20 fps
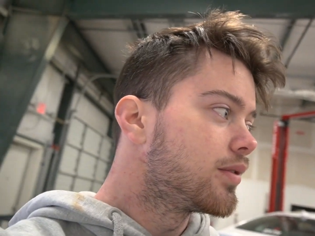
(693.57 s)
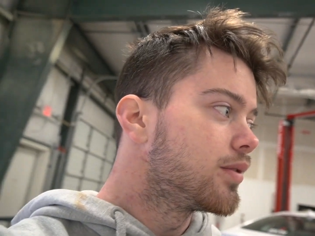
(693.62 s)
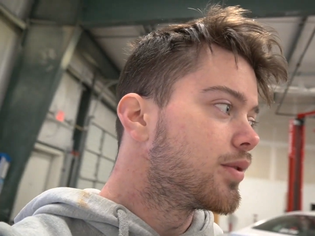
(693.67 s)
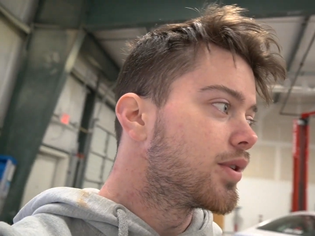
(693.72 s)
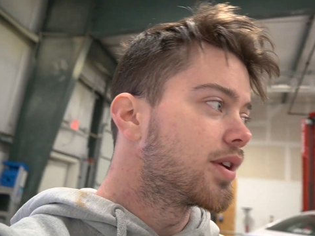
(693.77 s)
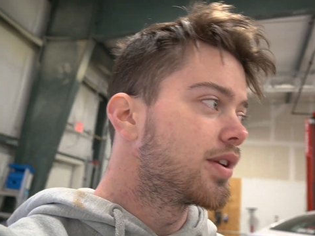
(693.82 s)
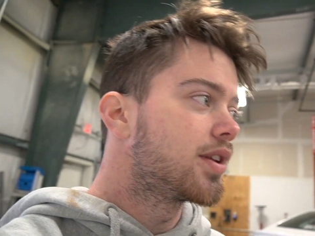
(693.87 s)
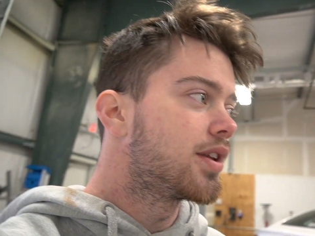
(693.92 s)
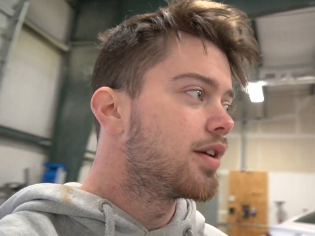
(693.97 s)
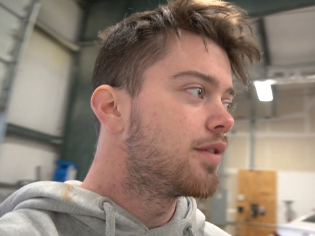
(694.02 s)
we
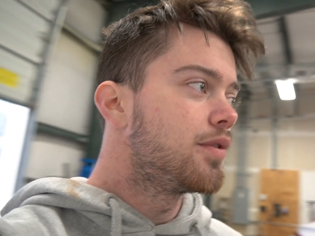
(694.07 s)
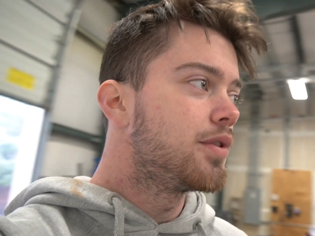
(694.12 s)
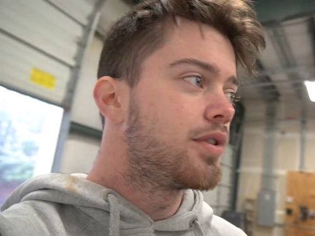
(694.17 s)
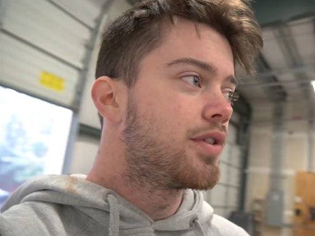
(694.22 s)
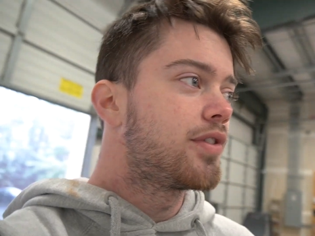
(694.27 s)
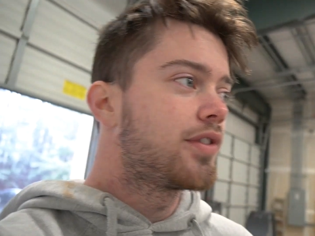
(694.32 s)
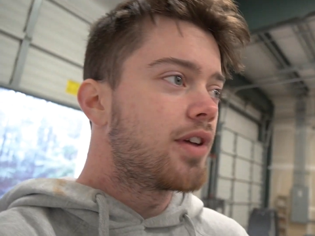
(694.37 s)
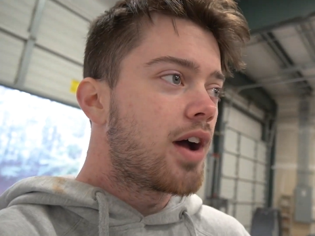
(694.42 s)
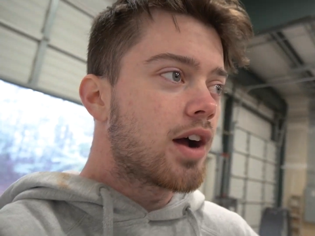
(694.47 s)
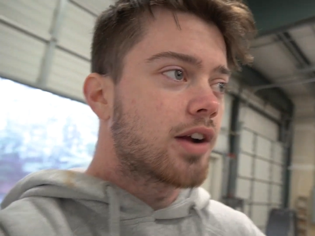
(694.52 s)
could give you the
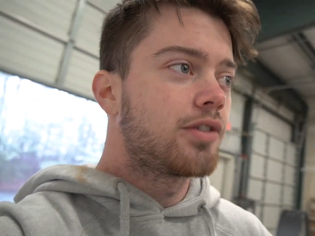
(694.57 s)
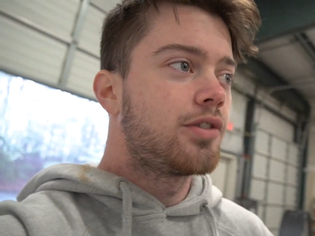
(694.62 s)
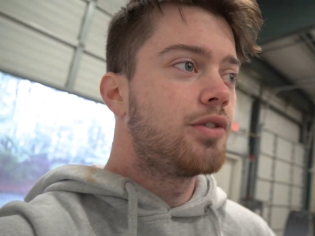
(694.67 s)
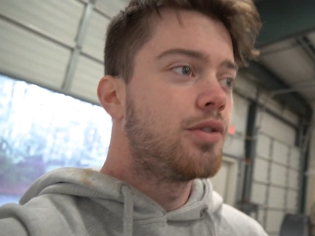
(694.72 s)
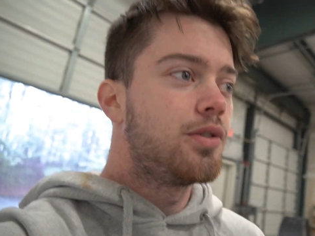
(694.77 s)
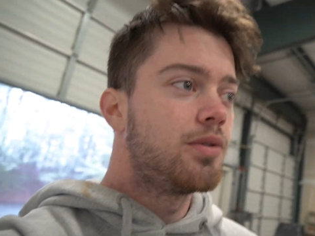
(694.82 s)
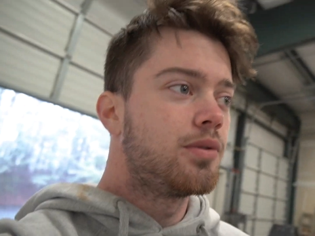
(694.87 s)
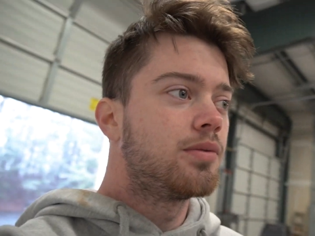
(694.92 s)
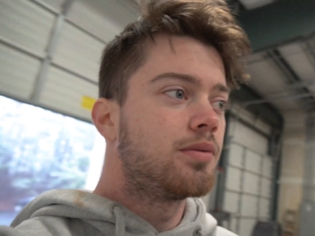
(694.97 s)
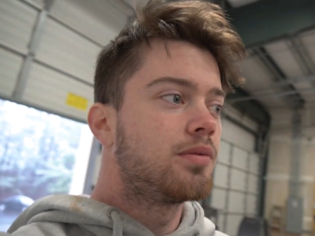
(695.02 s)
stock
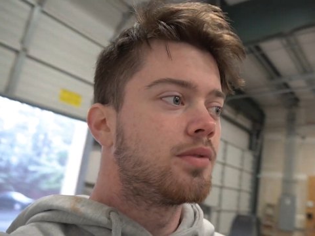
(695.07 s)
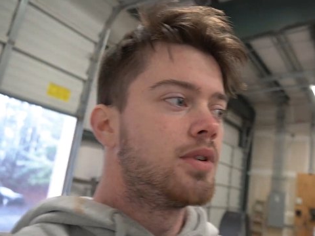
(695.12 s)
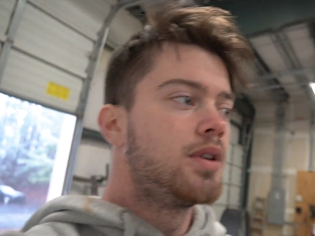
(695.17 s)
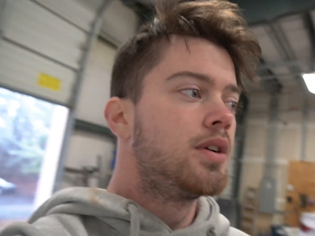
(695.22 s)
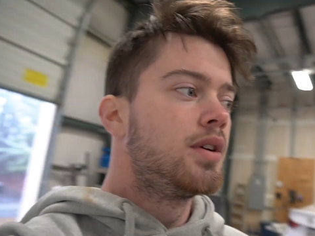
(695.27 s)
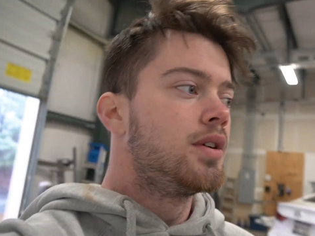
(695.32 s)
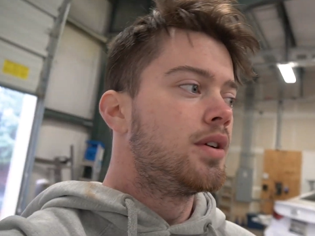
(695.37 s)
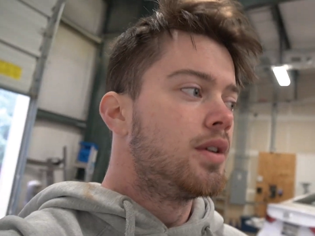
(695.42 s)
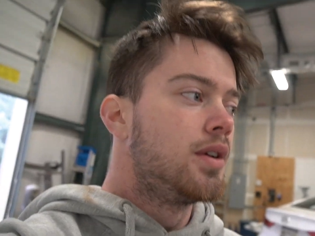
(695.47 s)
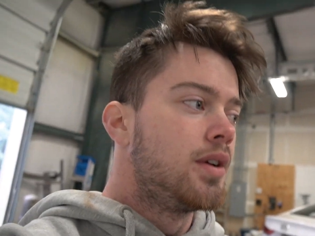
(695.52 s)
tune,
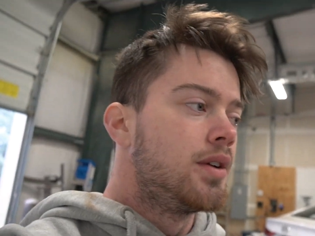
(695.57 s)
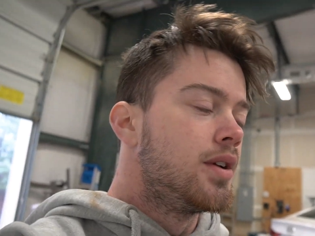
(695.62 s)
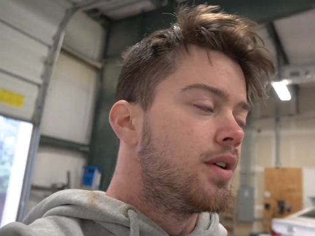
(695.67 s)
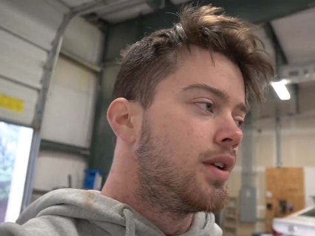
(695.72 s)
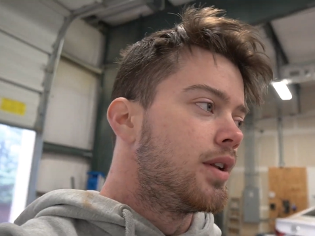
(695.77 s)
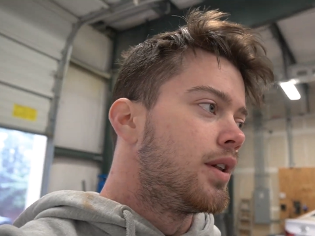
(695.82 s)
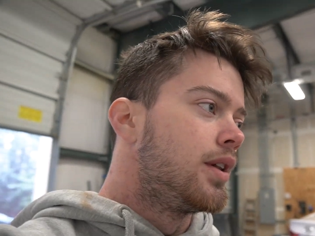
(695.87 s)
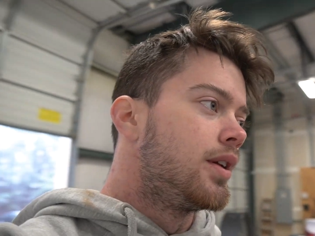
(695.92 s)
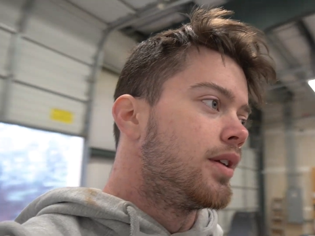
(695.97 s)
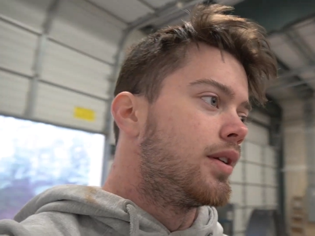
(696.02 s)

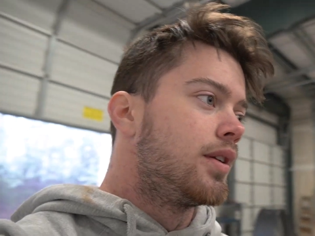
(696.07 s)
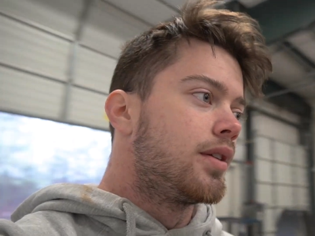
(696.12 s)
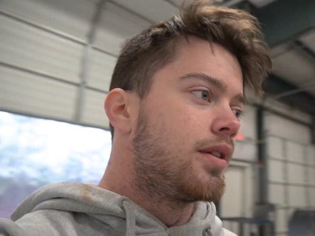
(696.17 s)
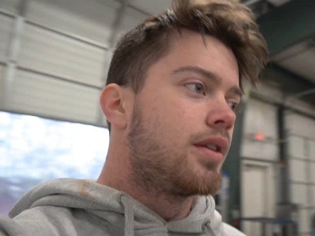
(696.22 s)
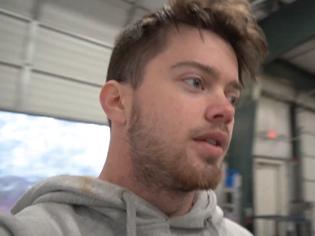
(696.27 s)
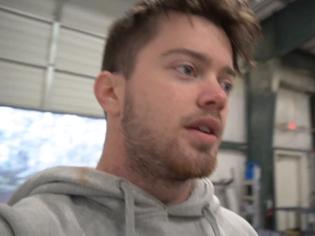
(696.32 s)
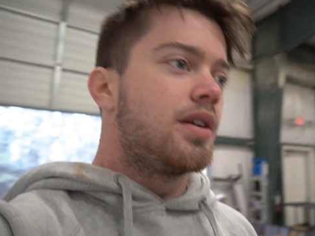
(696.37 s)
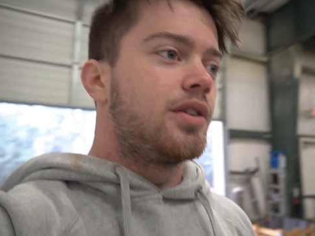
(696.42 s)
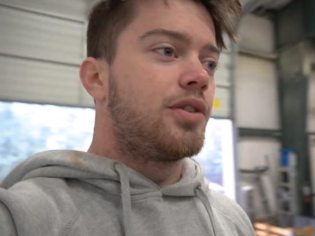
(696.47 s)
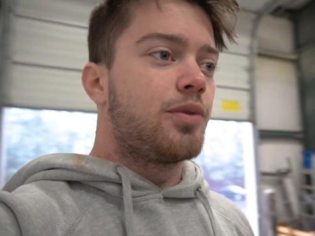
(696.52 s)

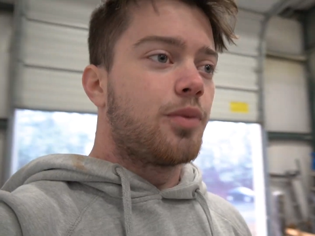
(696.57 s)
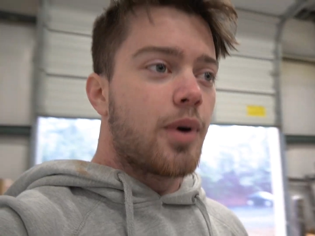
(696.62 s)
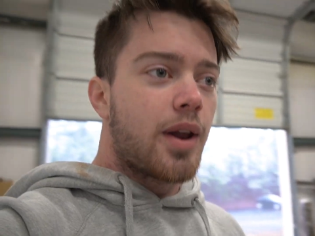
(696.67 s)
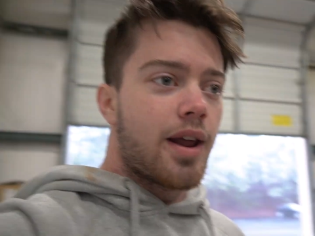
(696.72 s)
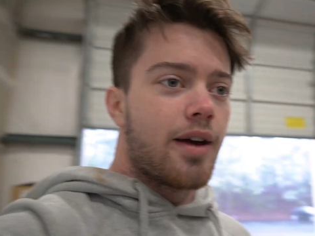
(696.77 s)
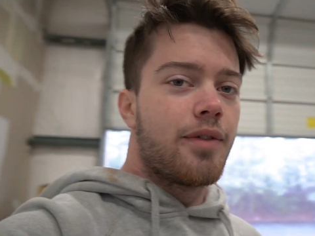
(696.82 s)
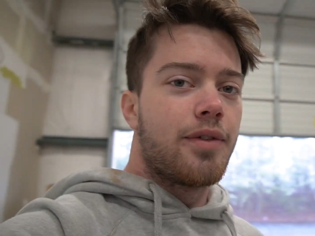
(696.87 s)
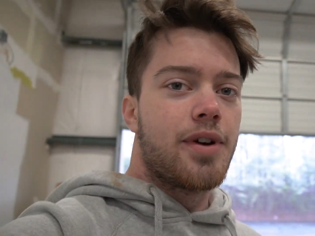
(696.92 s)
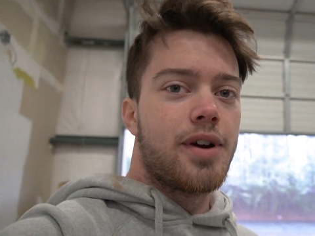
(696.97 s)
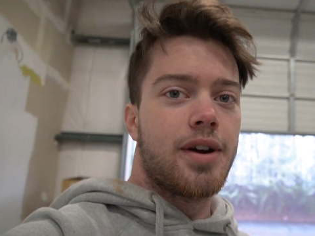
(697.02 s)
it's
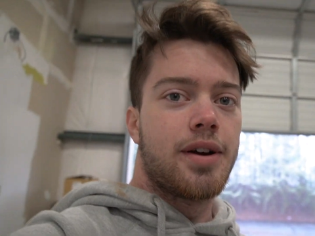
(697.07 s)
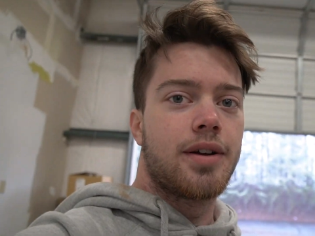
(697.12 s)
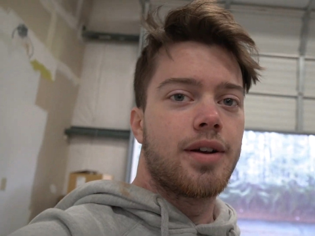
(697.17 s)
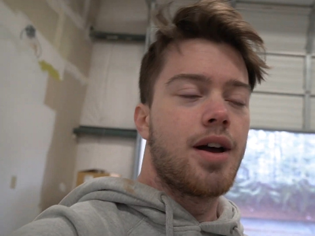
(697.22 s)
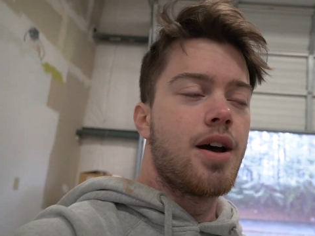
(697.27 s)
whatever.